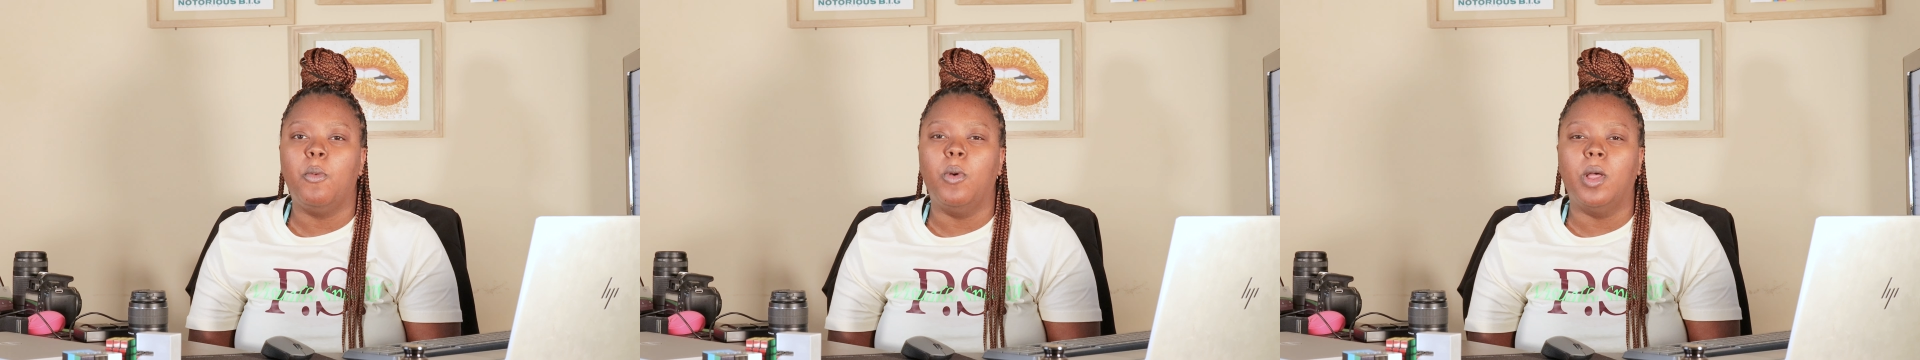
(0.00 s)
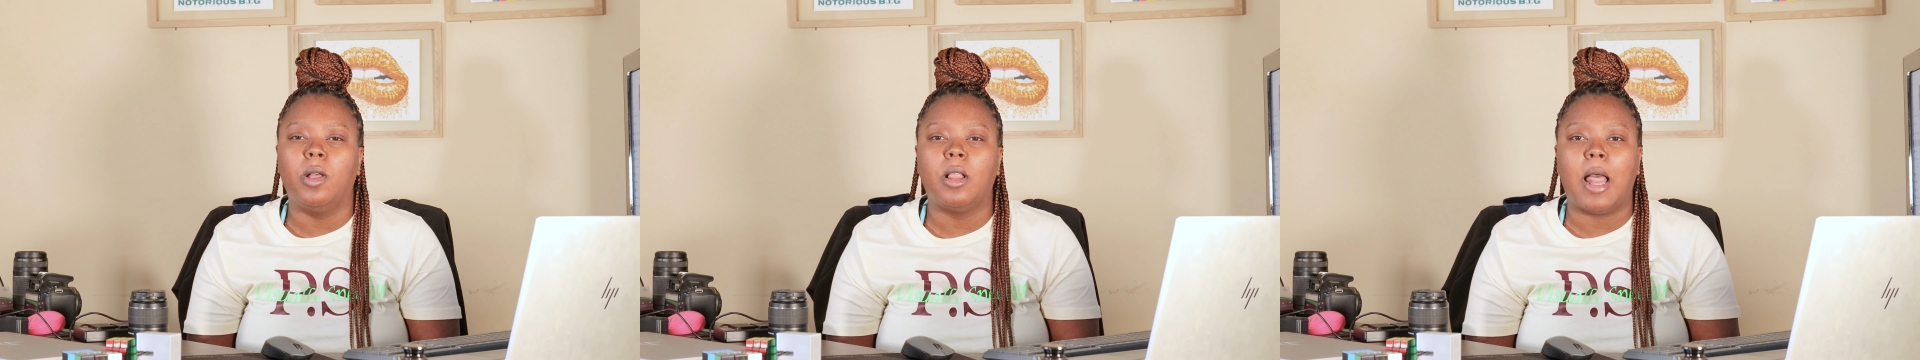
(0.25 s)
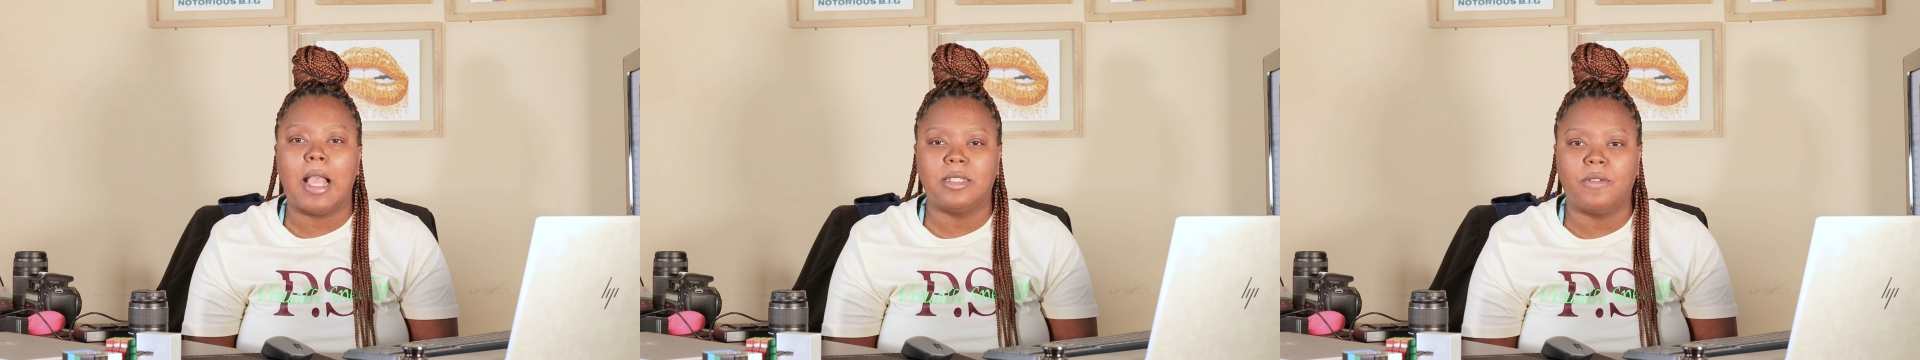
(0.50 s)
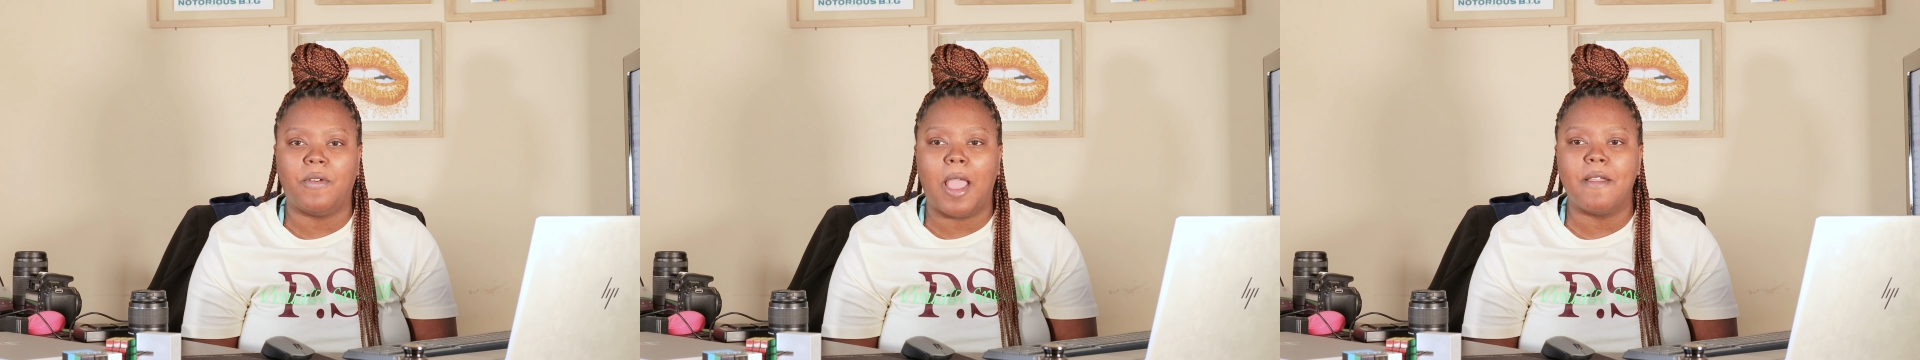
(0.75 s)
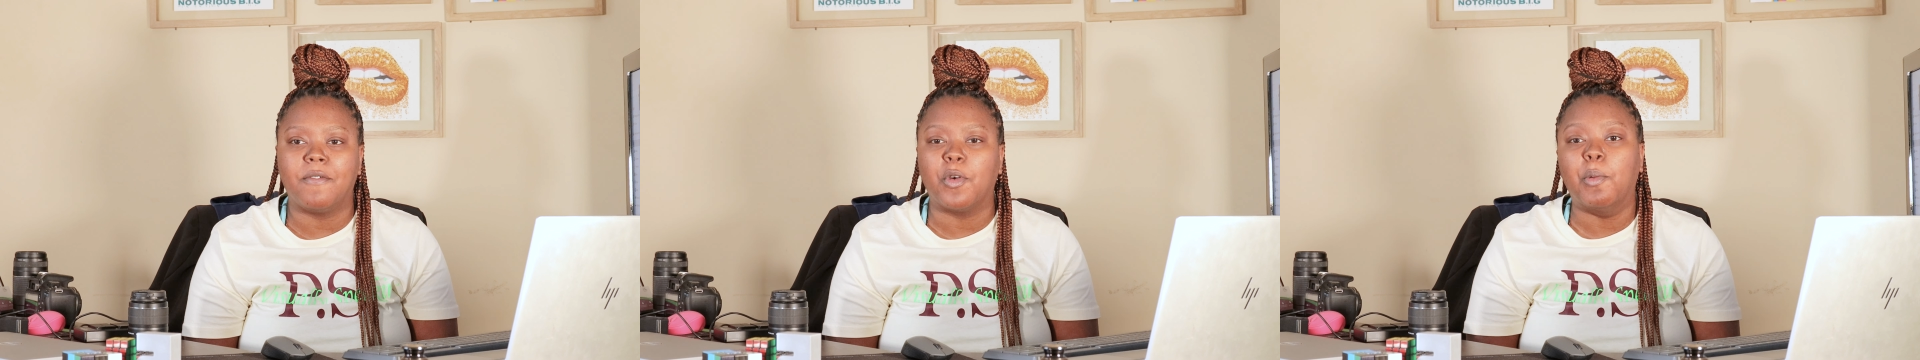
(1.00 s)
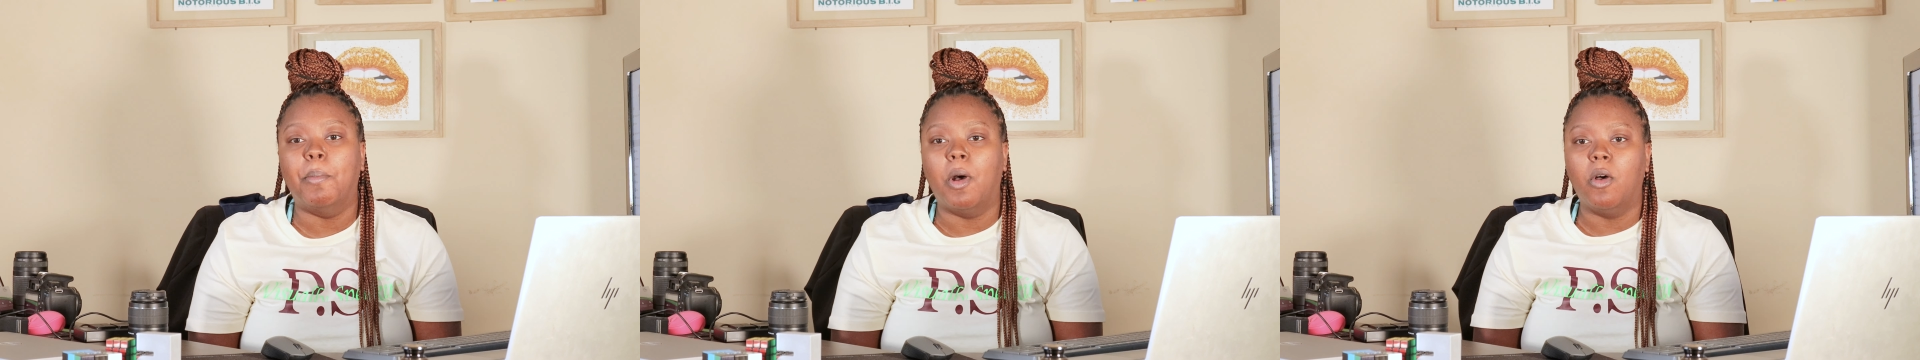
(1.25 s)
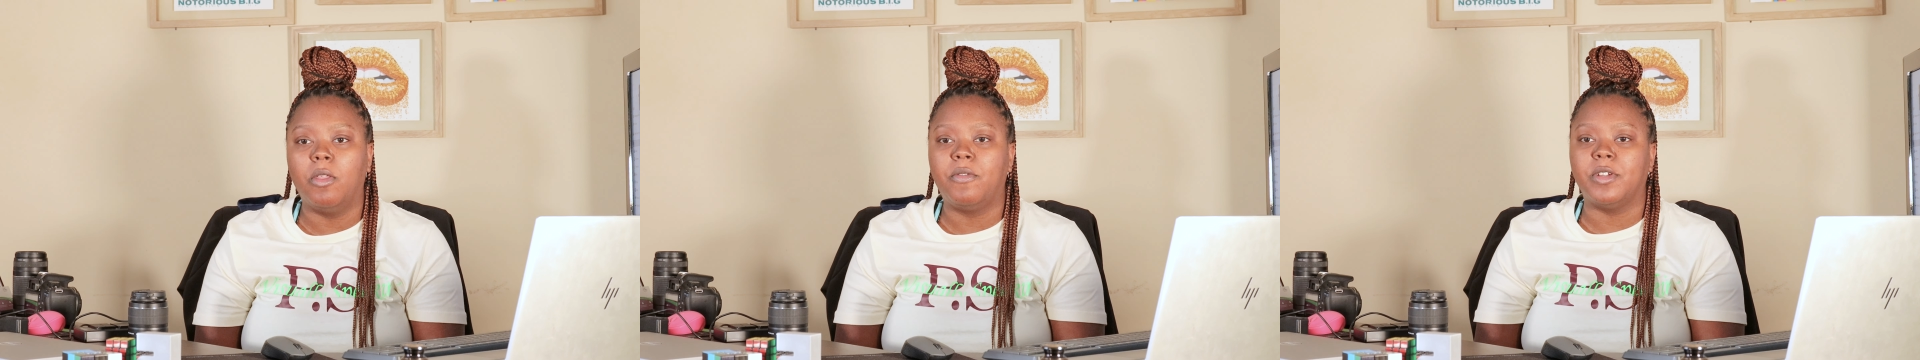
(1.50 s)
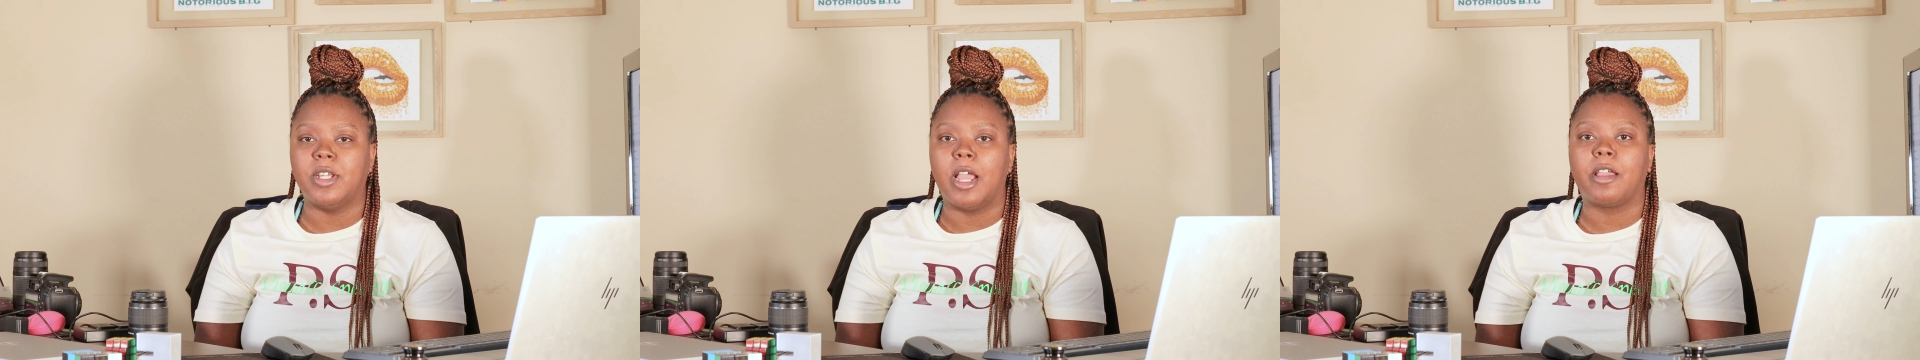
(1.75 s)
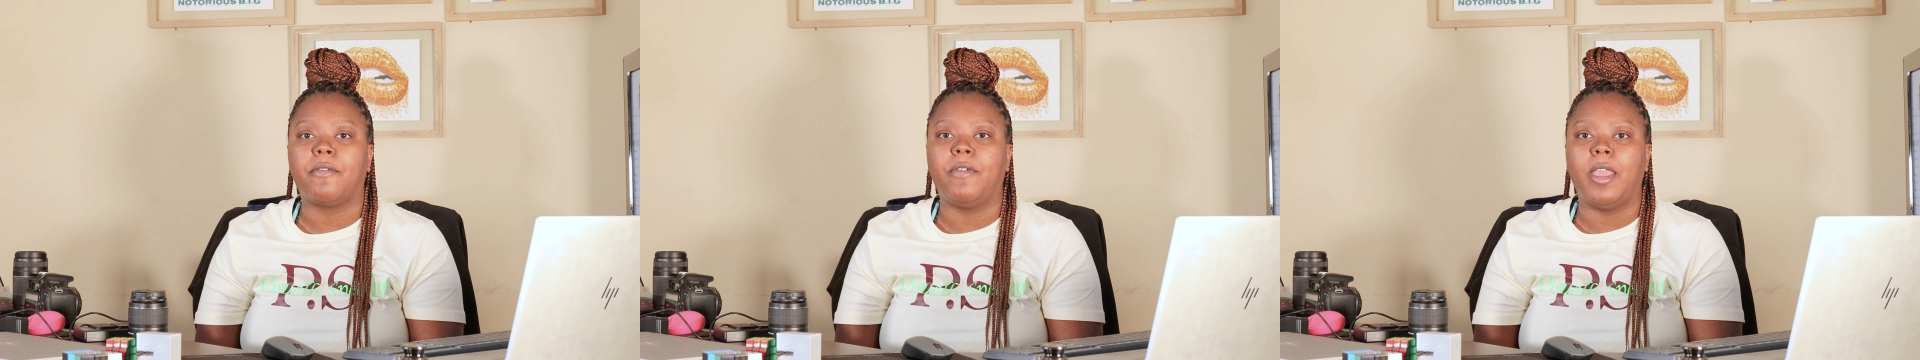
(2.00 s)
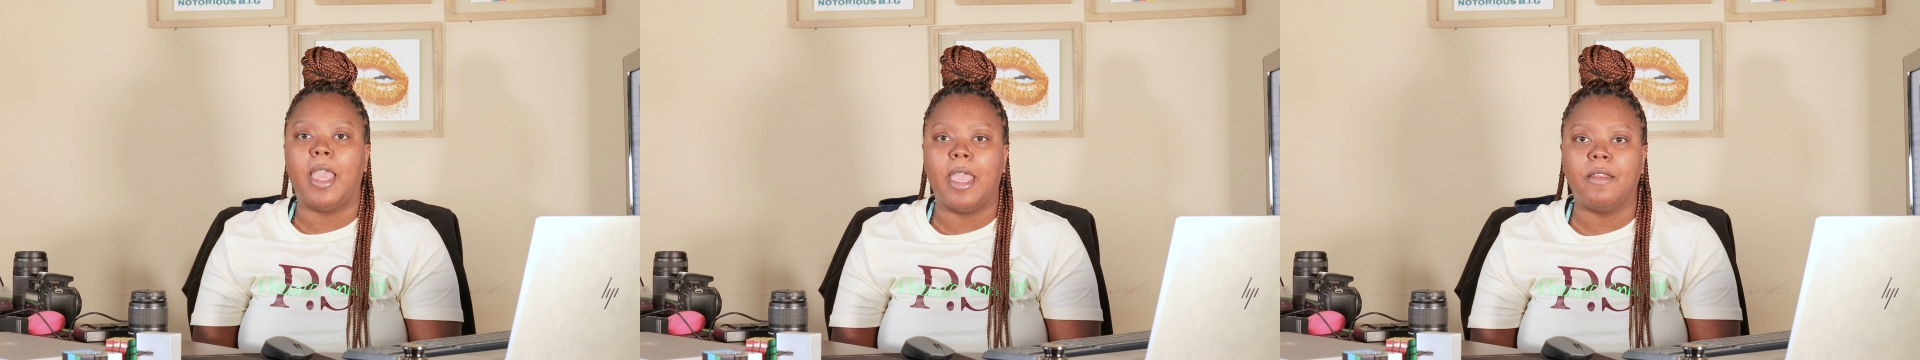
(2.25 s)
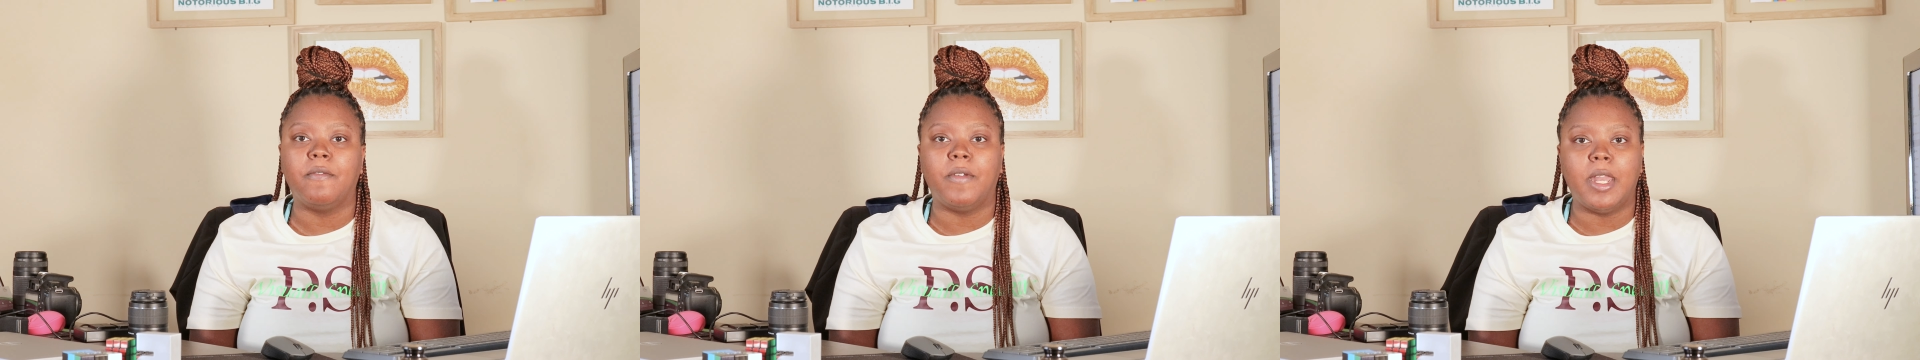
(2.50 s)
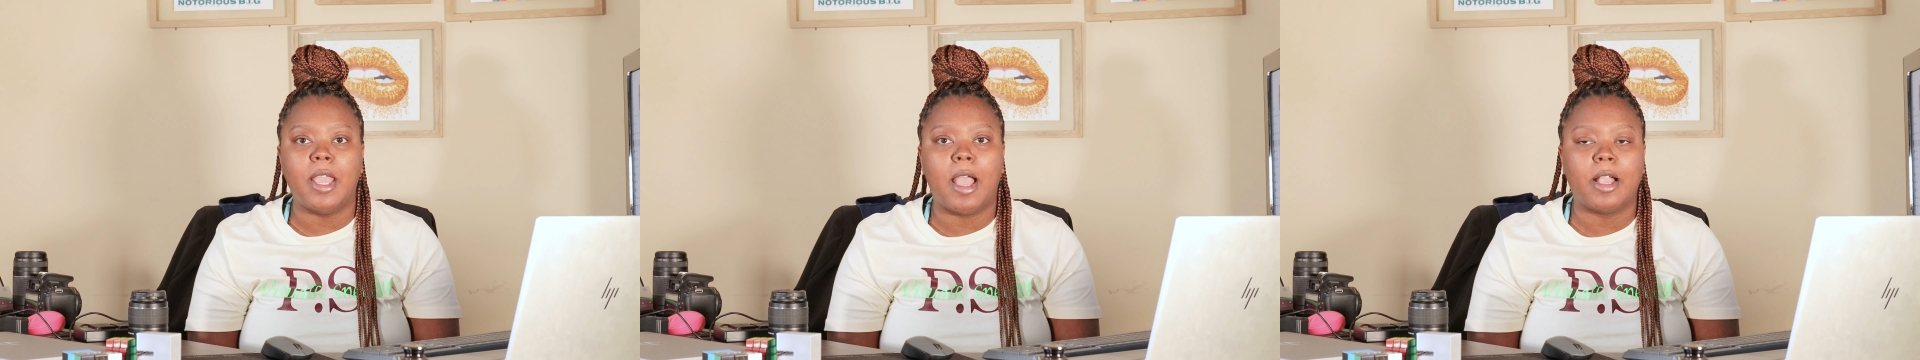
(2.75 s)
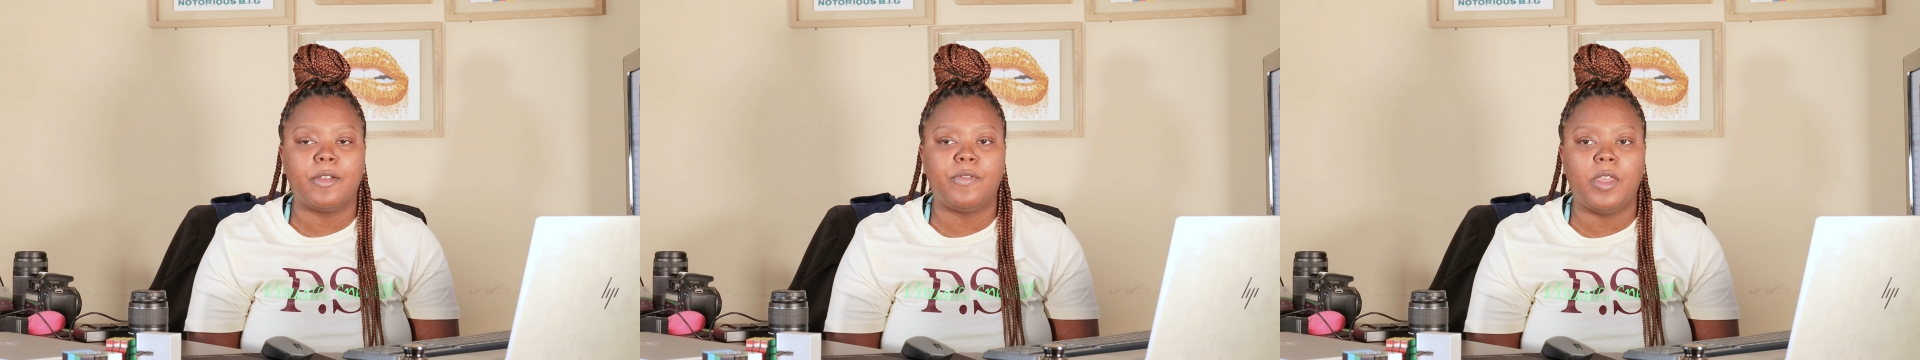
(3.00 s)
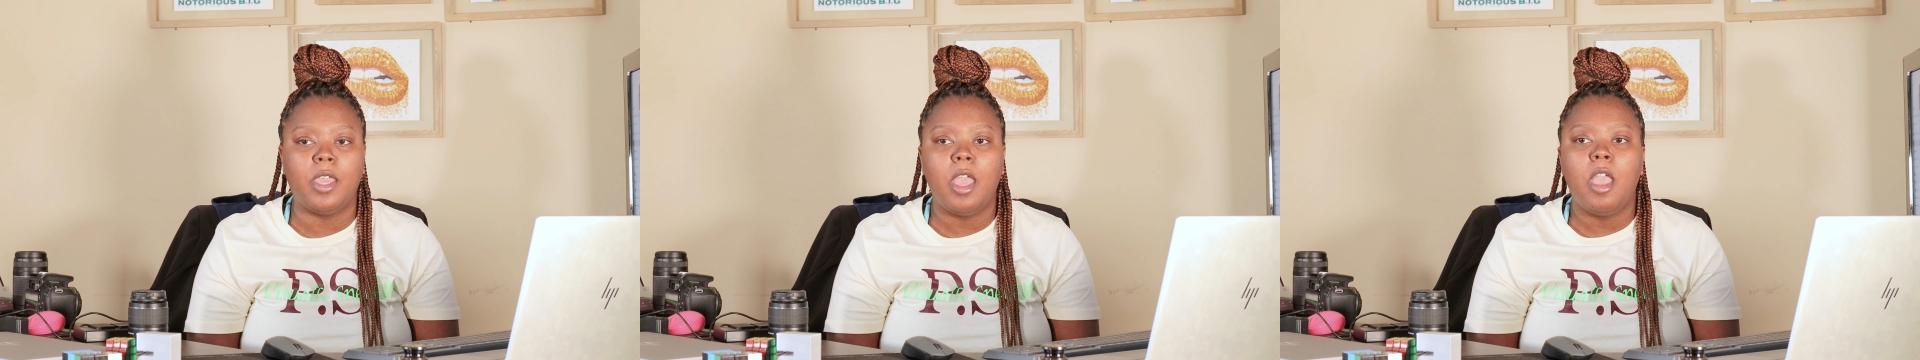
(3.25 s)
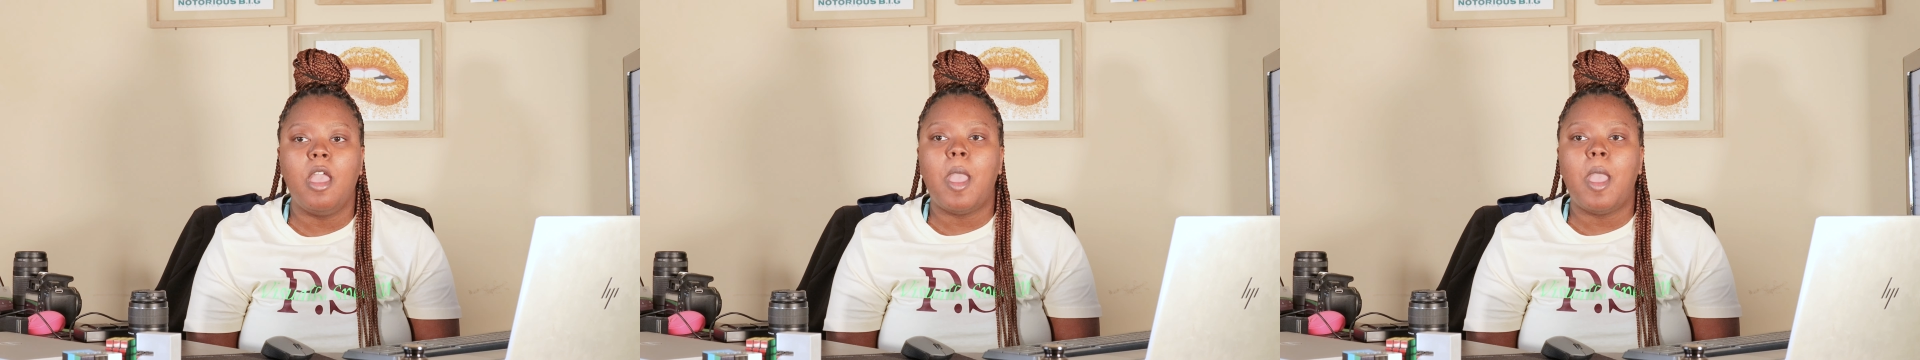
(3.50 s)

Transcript: will classify for both photography and videography,